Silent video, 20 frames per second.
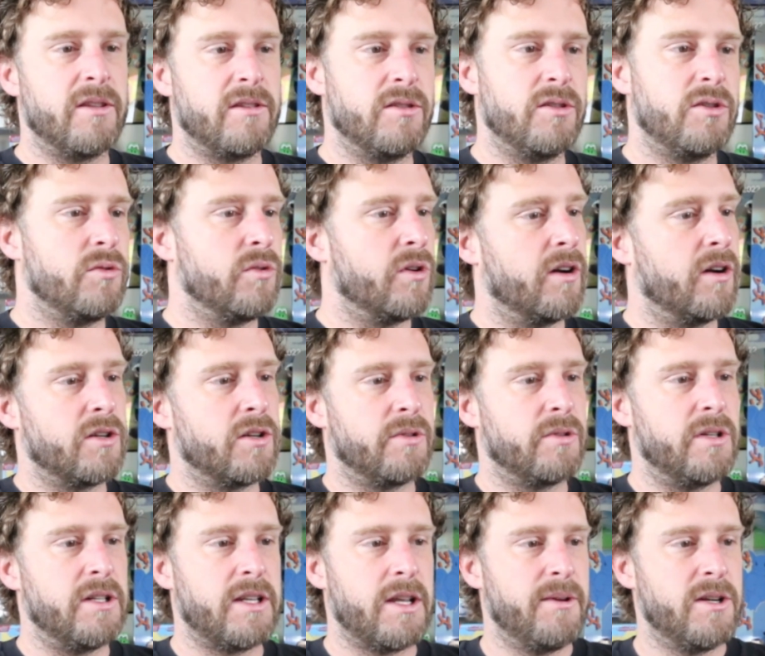to do 120
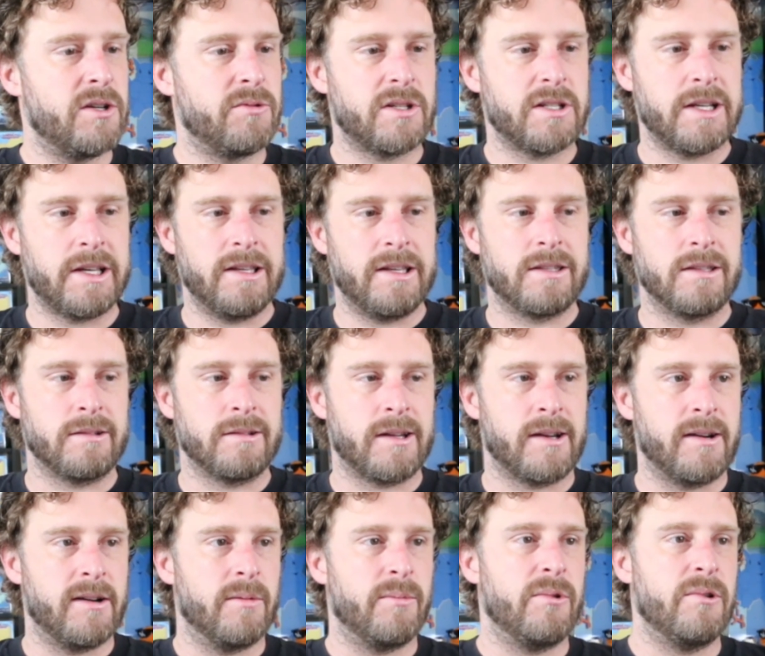damage, which like isn't
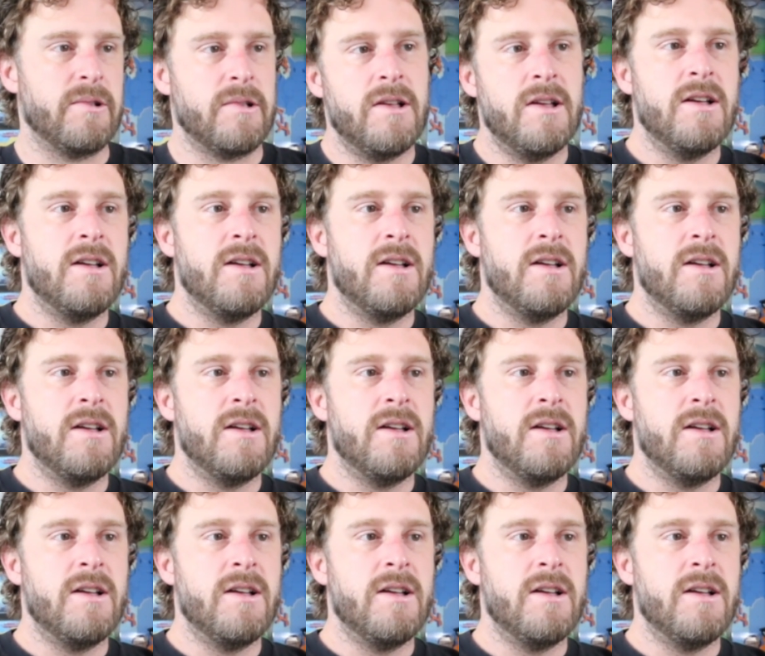terrible.